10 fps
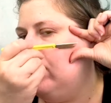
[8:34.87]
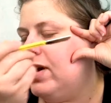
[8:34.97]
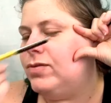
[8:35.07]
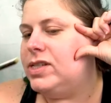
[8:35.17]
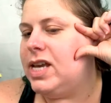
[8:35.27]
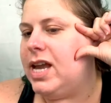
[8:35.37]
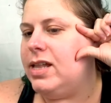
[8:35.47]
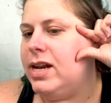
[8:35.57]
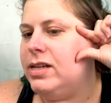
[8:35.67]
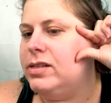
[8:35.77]
of skin
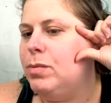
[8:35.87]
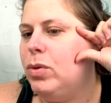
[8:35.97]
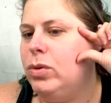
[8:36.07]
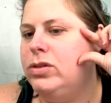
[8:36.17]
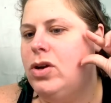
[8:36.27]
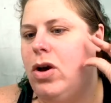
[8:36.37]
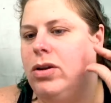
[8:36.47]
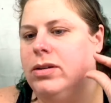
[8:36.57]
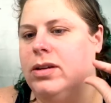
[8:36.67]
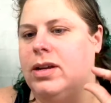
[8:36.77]
that is pulled taut.